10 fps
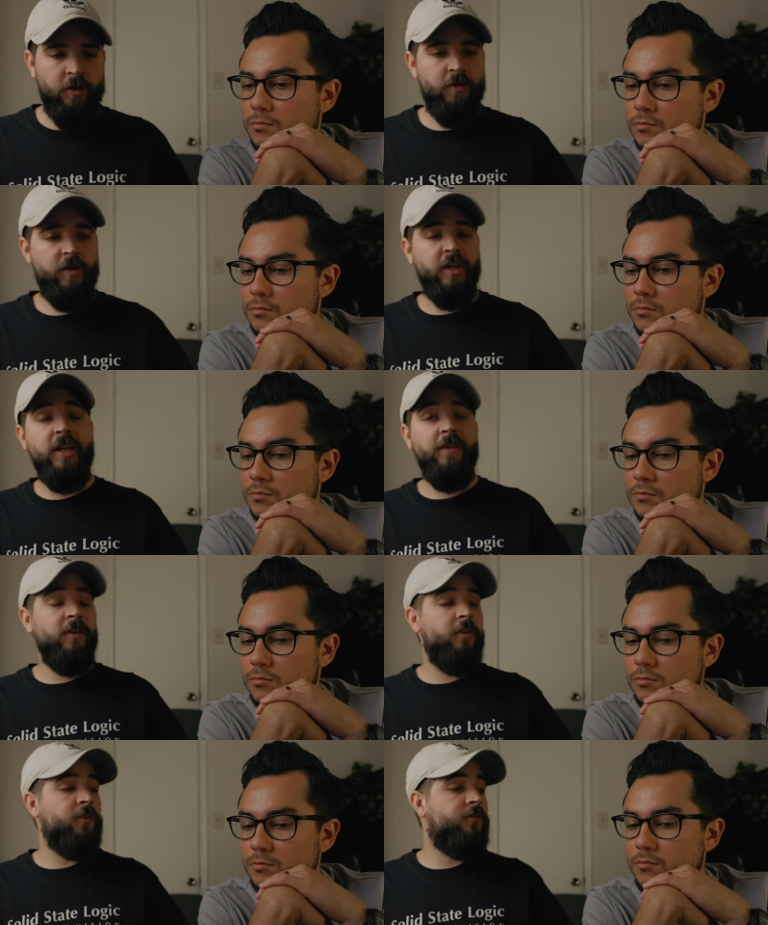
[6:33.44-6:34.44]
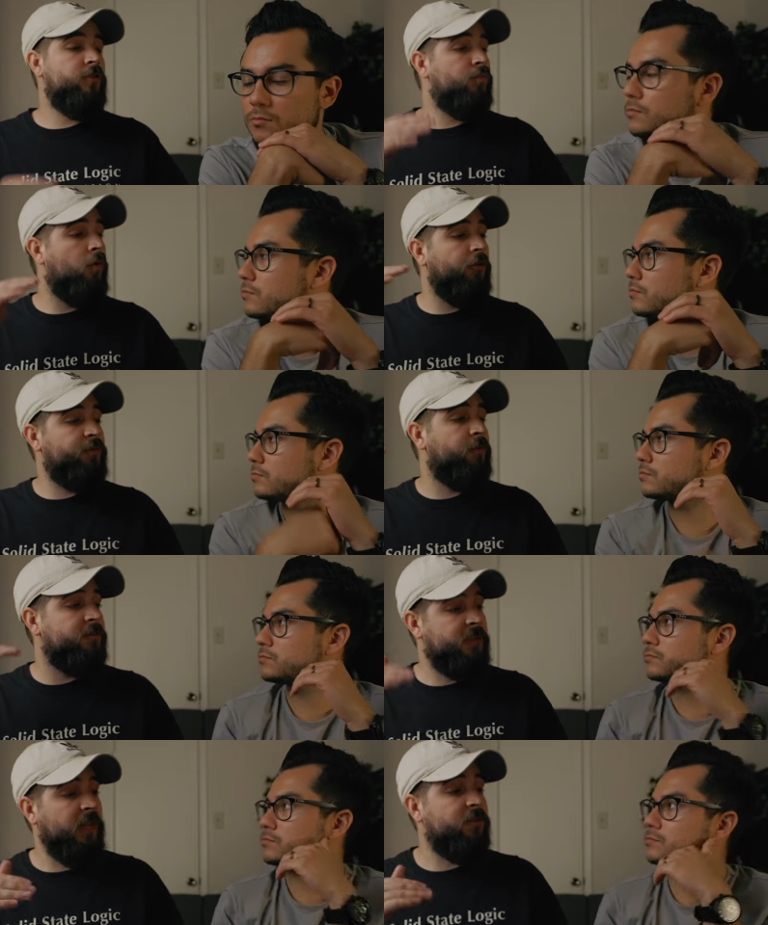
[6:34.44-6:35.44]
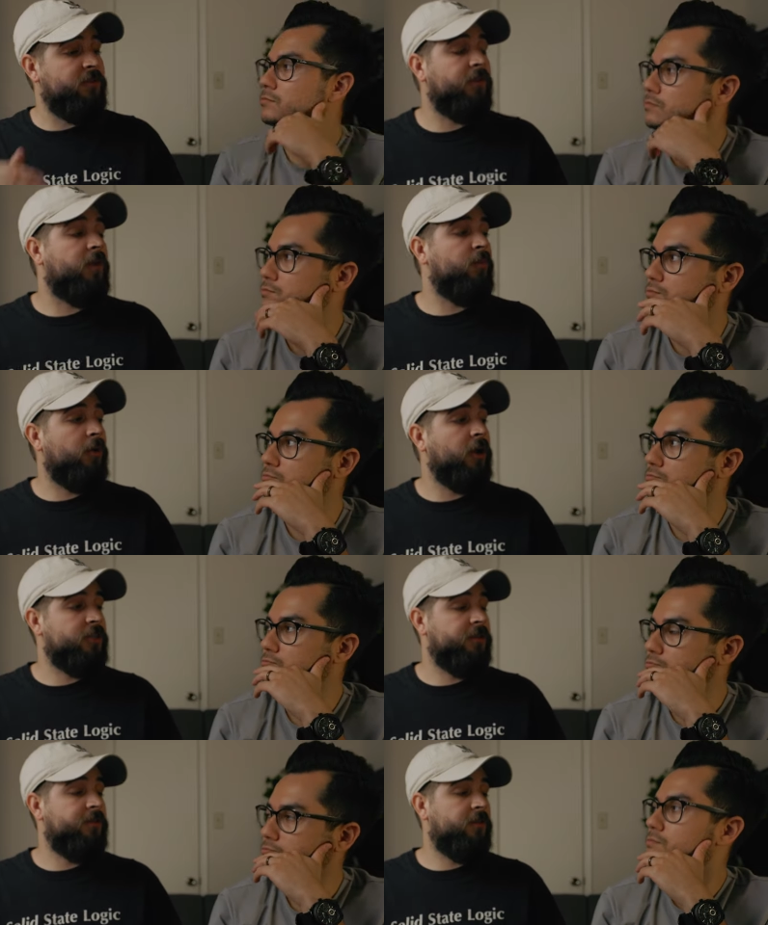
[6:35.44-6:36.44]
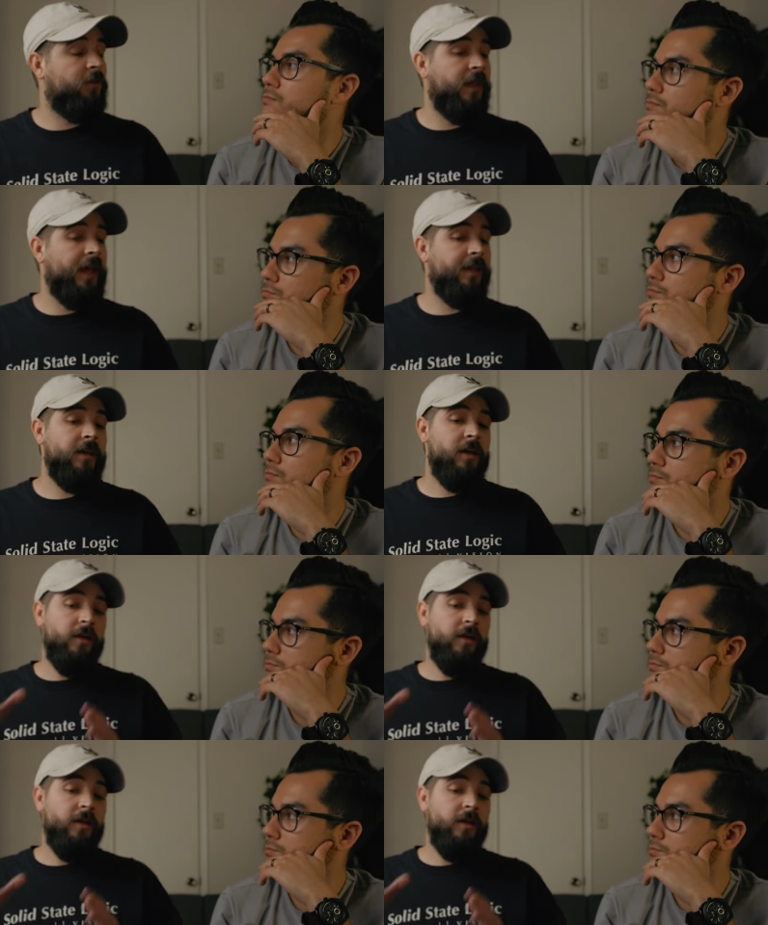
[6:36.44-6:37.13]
Speaker 1: You can even do multiple stages of compression so that